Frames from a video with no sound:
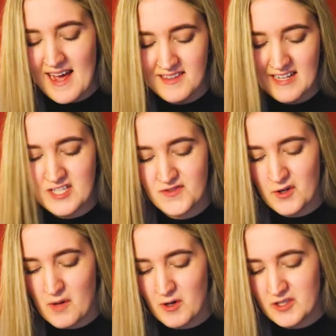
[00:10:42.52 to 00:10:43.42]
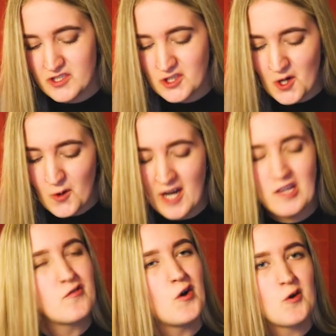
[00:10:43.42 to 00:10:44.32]
And the last photo I'm going to show, and
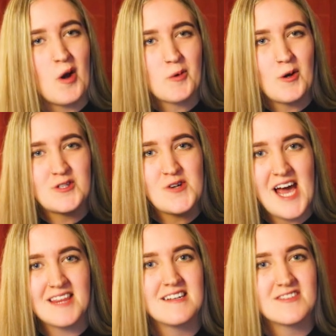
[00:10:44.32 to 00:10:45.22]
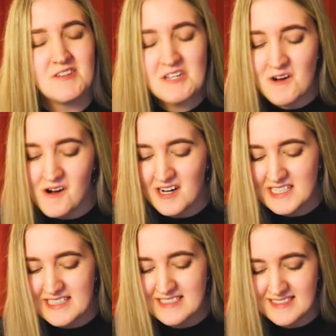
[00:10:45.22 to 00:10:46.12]
the photo I'm going to end this video
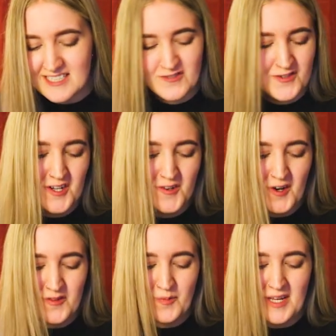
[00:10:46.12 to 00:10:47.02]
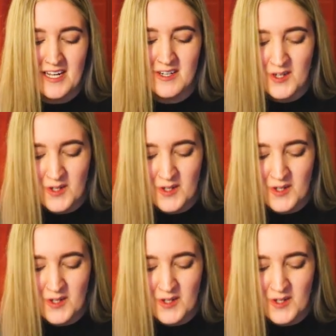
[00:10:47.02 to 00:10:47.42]
on, is this photo of me and